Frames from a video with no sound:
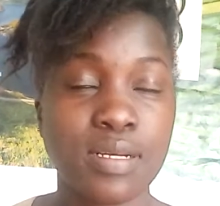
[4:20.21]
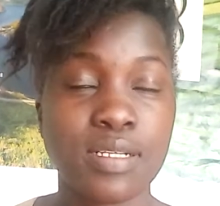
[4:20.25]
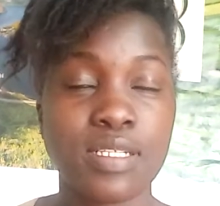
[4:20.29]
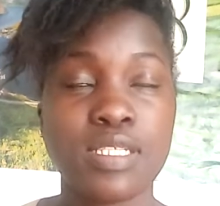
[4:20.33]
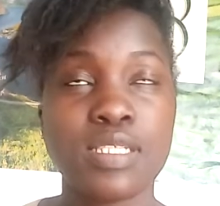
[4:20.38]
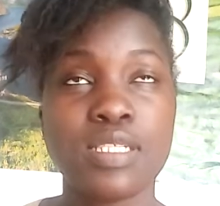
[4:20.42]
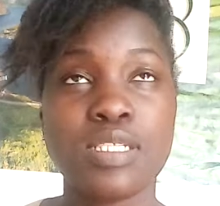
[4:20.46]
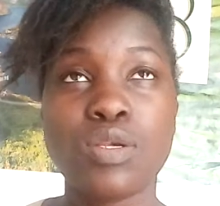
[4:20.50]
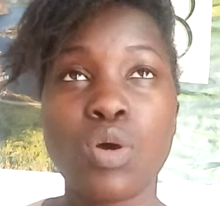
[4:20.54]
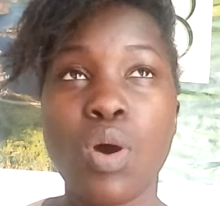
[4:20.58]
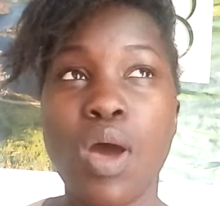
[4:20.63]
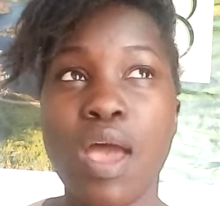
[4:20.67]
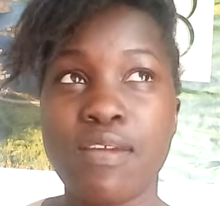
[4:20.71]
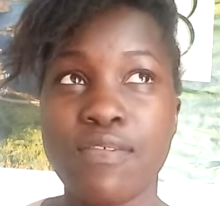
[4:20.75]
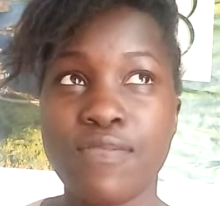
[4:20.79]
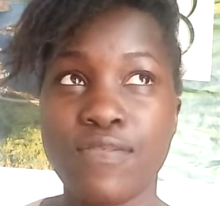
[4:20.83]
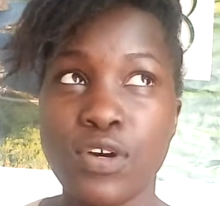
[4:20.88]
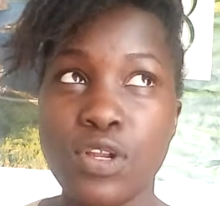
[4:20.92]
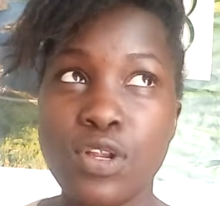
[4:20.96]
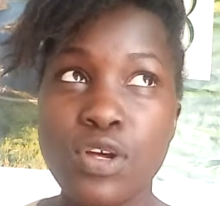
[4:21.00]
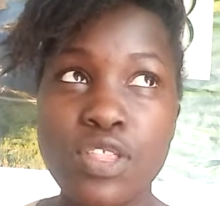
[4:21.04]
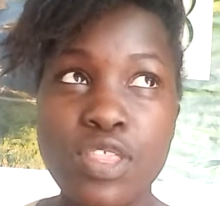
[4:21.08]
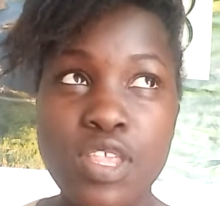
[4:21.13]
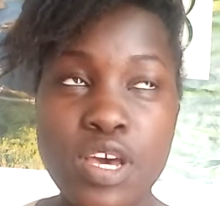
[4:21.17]
So I
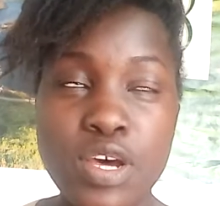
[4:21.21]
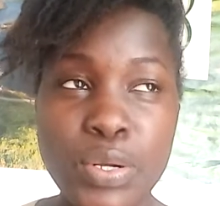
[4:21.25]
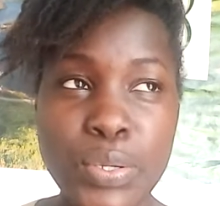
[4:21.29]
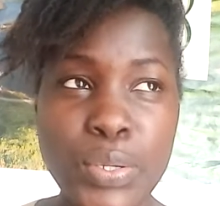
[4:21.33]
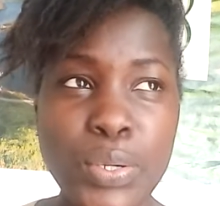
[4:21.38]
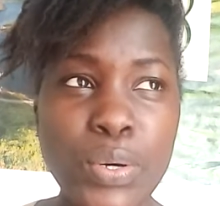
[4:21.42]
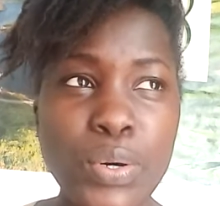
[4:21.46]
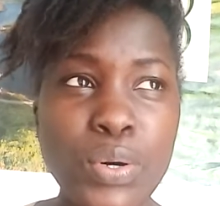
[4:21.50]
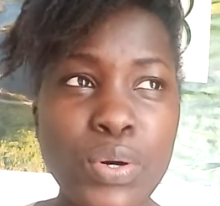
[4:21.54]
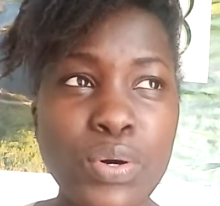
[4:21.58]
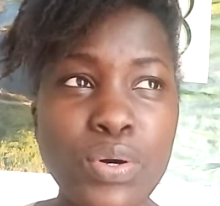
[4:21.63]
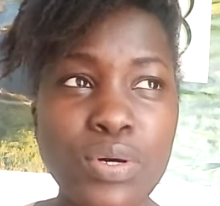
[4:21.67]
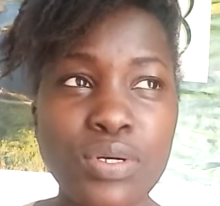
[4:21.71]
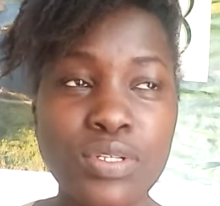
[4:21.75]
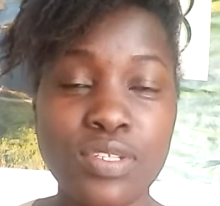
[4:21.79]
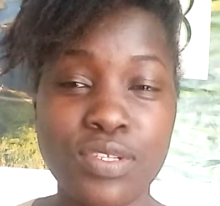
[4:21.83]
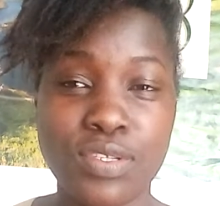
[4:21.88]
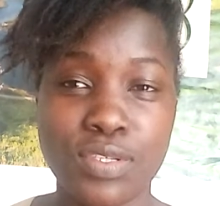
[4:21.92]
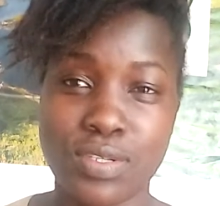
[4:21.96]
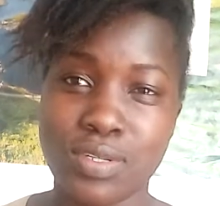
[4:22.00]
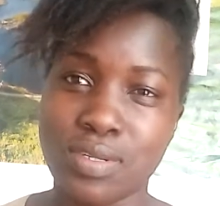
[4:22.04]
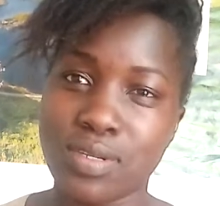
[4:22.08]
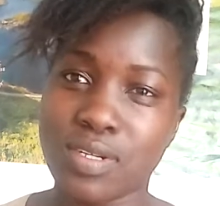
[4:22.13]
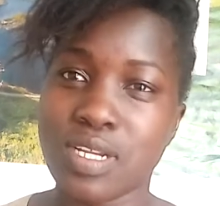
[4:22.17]
followed the road
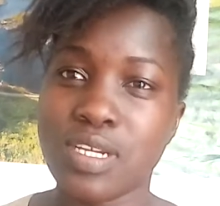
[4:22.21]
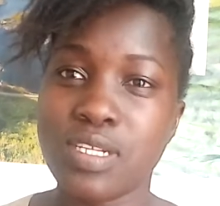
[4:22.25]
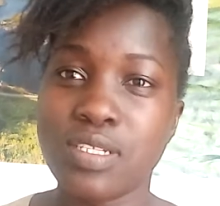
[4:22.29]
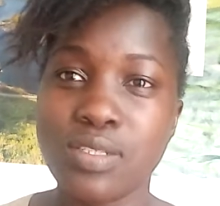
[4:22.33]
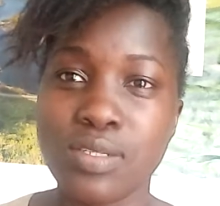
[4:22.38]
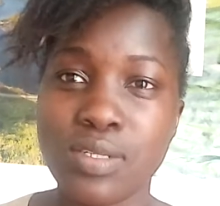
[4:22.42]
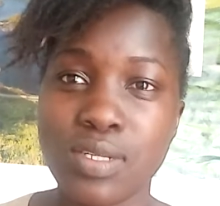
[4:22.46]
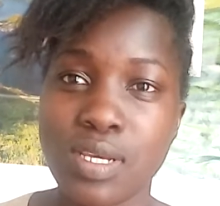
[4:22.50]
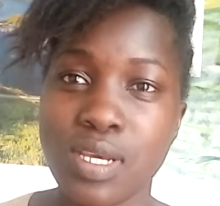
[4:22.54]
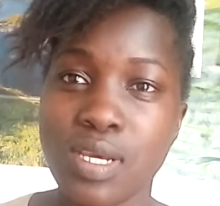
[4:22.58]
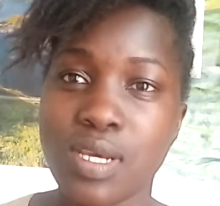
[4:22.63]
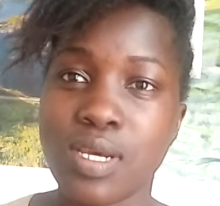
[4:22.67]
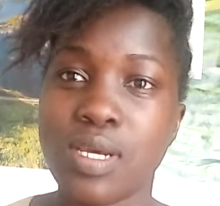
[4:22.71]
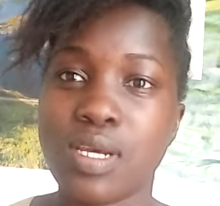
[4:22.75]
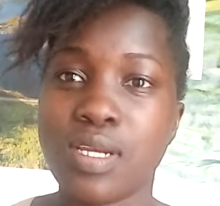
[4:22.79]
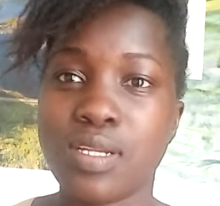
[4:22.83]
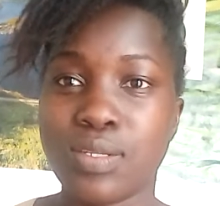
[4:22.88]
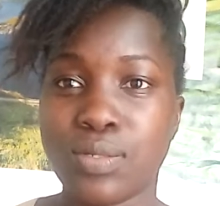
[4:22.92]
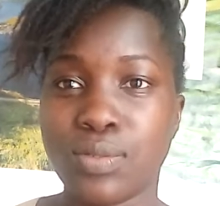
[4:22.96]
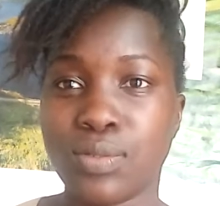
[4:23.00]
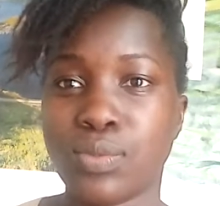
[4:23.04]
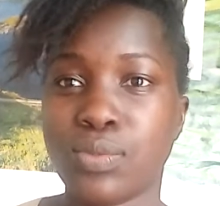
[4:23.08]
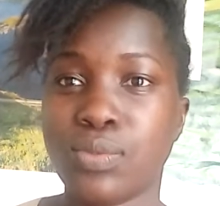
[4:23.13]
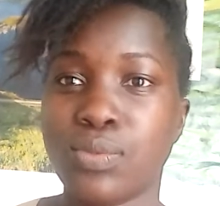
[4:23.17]
straight
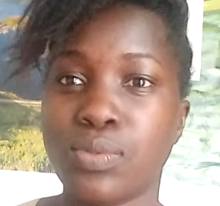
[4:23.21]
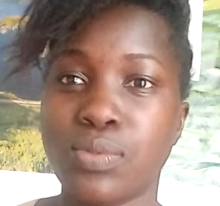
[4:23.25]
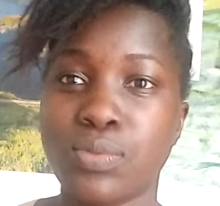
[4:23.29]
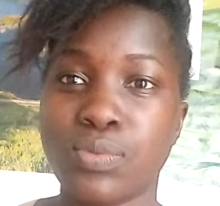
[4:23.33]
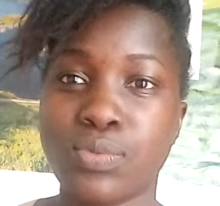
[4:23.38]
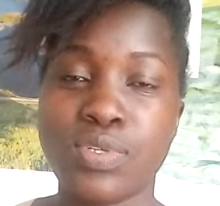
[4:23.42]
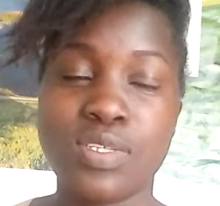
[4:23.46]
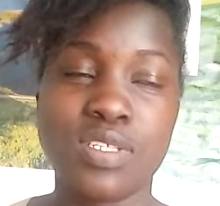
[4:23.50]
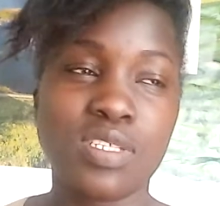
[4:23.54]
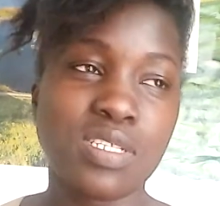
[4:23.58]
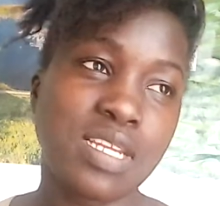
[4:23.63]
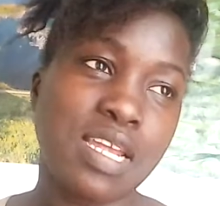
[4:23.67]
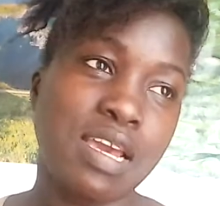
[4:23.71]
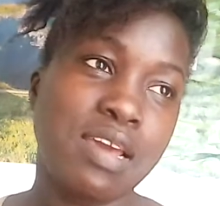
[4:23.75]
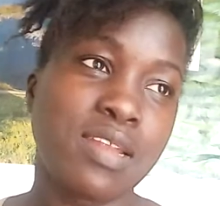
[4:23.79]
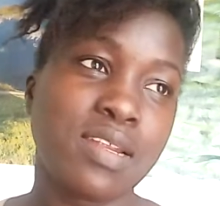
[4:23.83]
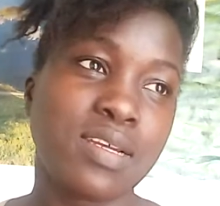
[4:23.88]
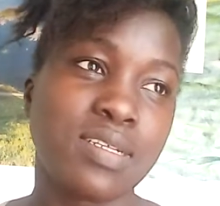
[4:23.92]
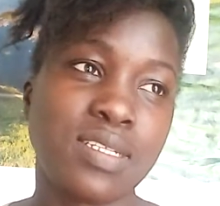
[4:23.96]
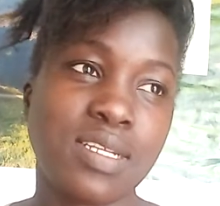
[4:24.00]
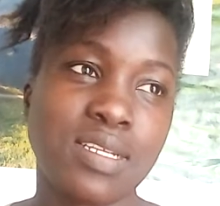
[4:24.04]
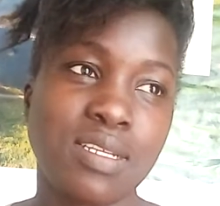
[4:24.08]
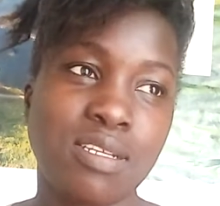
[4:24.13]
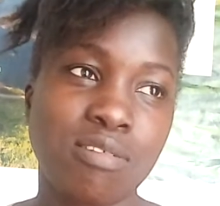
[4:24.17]
to which
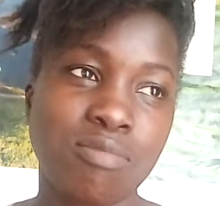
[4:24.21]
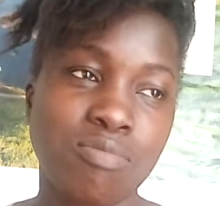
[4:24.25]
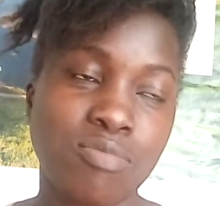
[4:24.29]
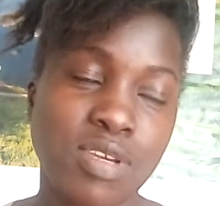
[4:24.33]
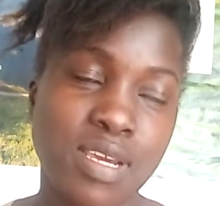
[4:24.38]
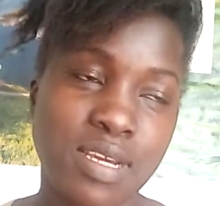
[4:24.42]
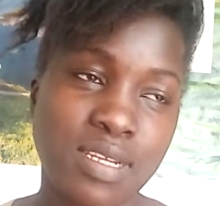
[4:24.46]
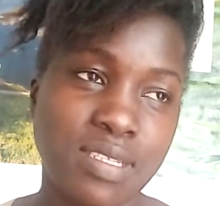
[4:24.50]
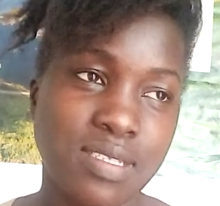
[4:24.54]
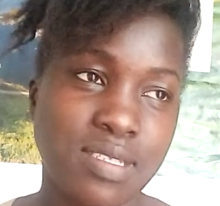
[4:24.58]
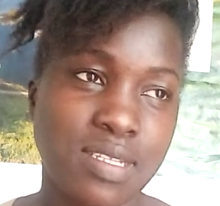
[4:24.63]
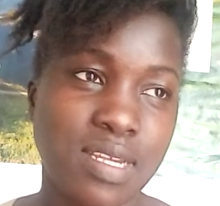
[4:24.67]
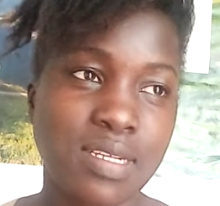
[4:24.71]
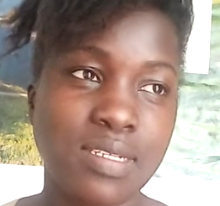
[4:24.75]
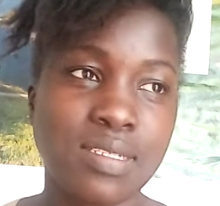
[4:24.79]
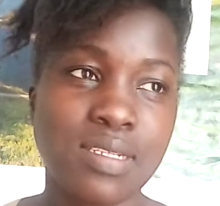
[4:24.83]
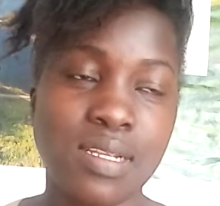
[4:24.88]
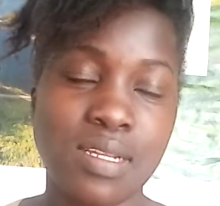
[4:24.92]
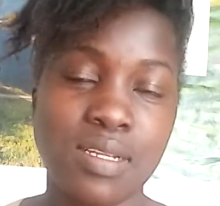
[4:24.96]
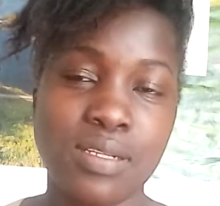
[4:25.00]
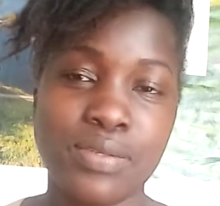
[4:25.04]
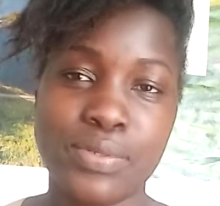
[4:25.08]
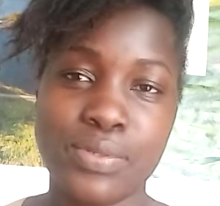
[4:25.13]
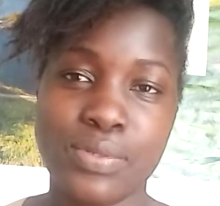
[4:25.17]
directed me
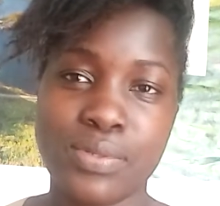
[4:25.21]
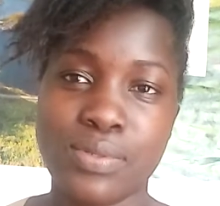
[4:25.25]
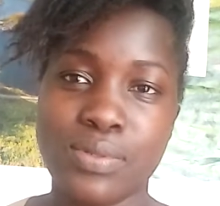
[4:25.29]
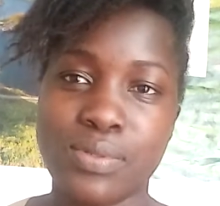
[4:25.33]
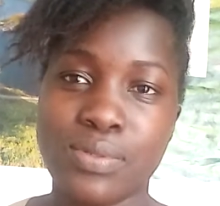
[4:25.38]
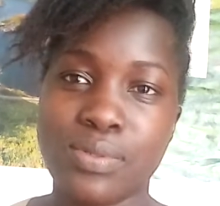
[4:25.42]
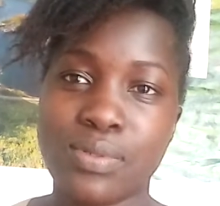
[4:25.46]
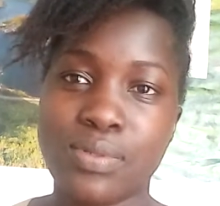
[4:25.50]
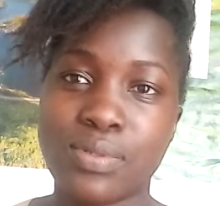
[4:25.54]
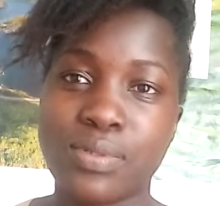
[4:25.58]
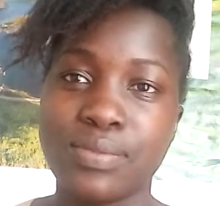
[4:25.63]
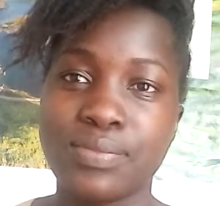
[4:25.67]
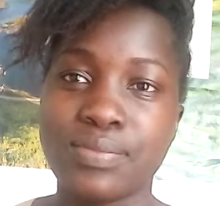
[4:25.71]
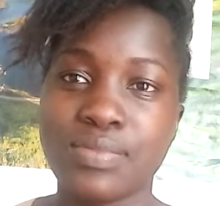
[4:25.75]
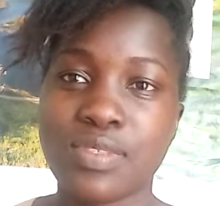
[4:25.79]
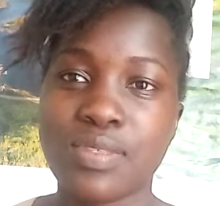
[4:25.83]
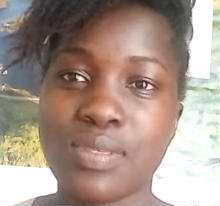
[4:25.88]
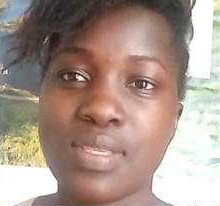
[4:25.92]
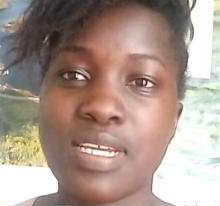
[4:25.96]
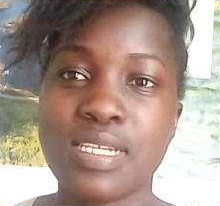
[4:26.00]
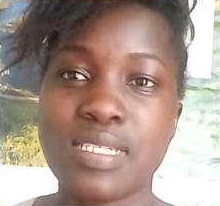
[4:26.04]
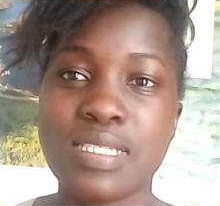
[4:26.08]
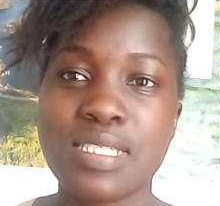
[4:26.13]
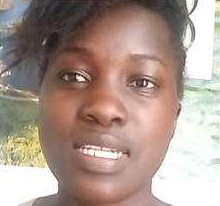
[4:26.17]
exactly to
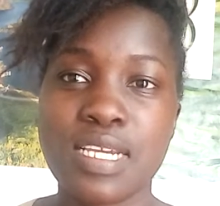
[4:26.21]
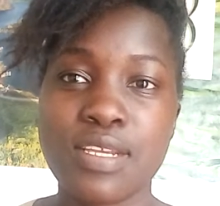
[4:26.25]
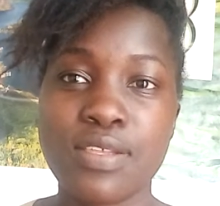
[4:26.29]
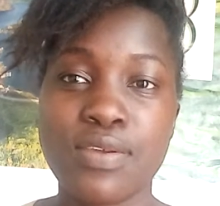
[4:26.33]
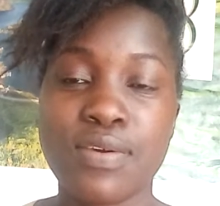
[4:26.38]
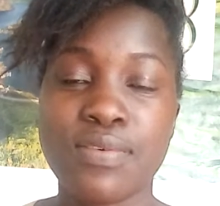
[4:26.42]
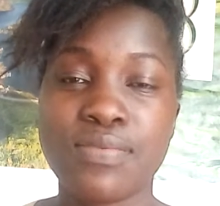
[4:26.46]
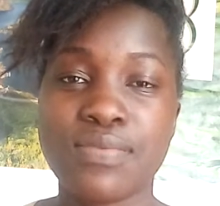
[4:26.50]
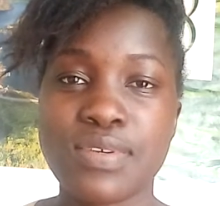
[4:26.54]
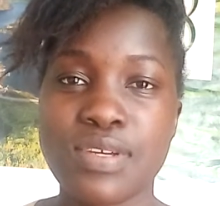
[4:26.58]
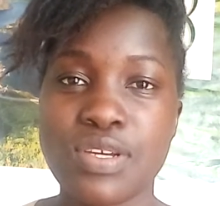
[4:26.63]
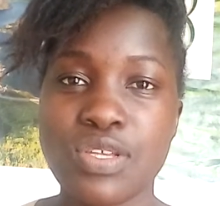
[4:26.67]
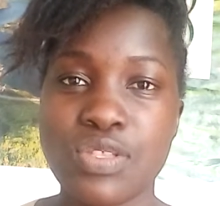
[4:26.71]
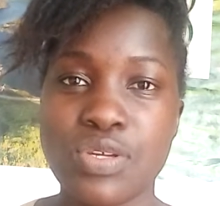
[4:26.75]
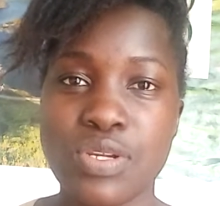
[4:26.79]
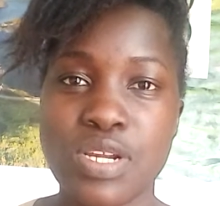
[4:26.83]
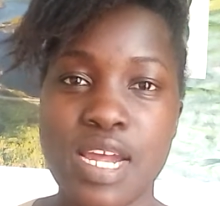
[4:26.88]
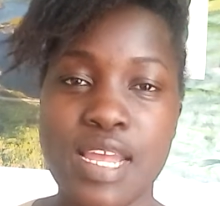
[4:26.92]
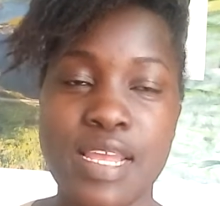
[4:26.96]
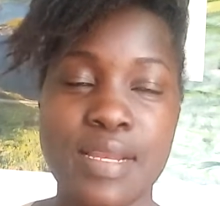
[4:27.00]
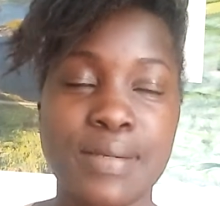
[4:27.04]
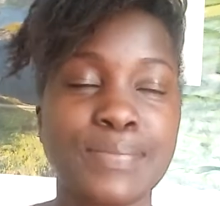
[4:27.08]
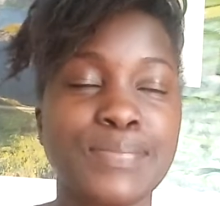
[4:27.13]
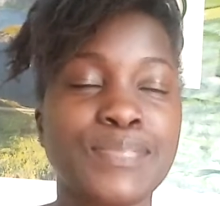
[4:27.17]
the stage of
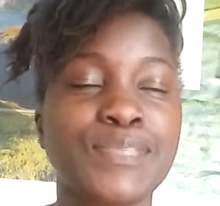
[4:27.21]
Githurai.